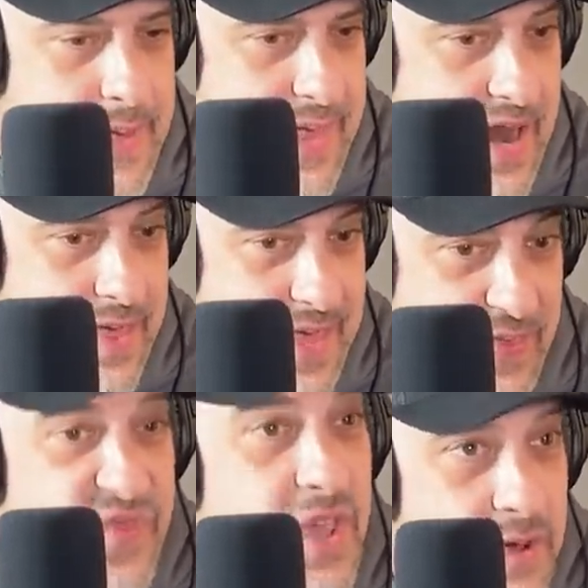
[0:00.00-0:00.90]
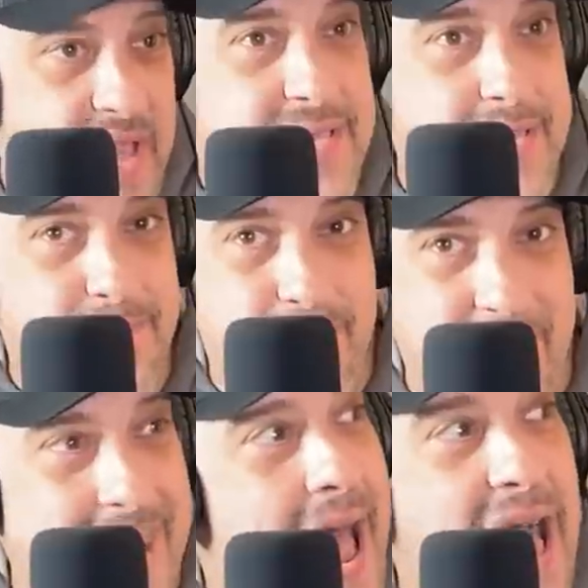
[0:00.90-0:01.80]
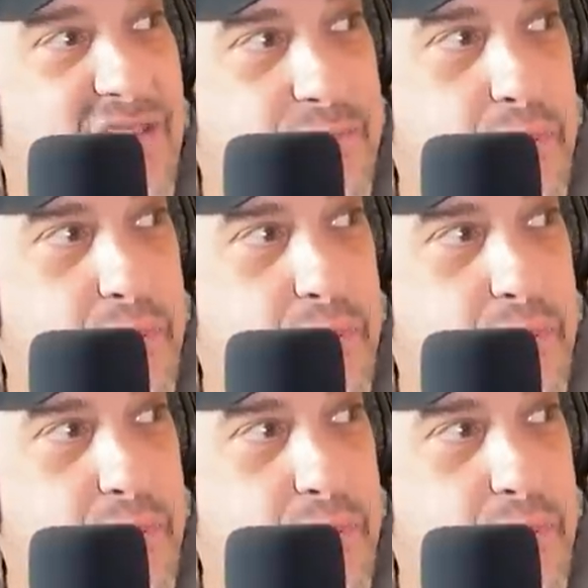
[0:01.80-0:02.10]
in in theory as a like an olive